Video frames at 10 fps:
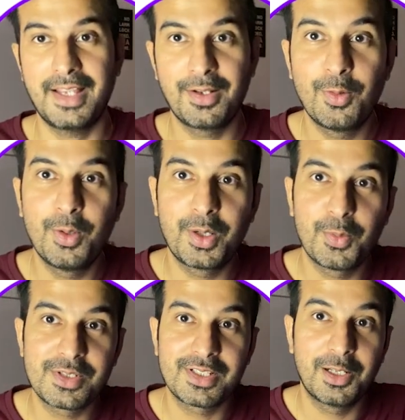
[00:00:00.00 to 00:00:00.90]
I know it
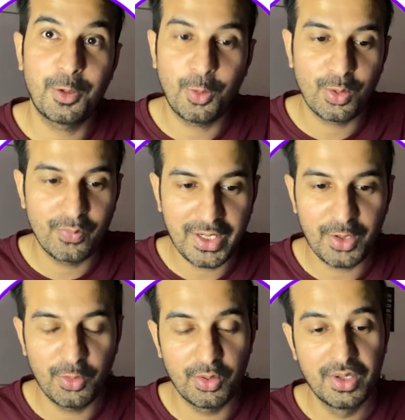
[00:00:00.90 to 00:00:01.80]
was a long
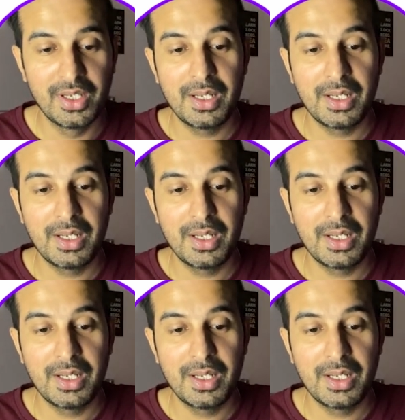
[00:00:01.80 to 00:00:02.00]
video,